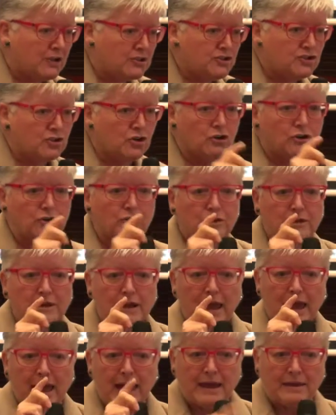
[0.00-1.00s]
John
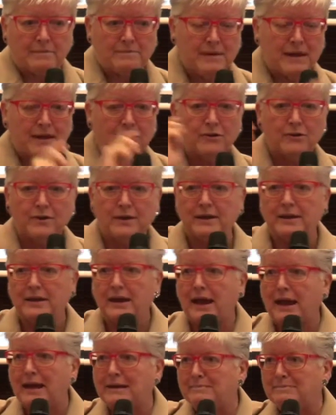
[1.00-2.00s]
and Mary
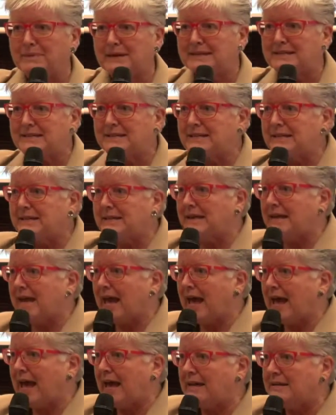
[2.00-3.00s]
and Betty
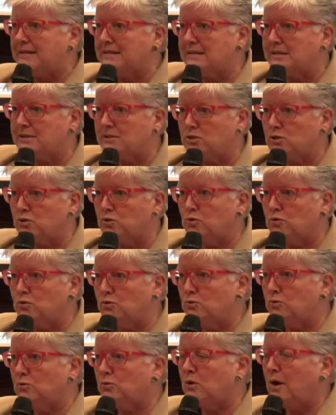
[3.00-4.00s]
and
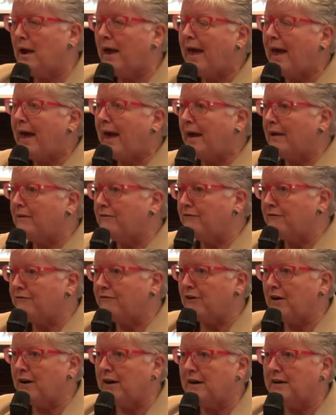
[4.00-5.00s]
Sue and
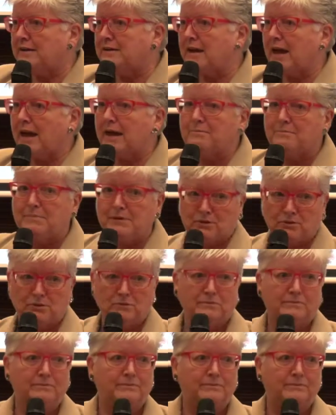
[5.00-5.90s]
Fred and Bill.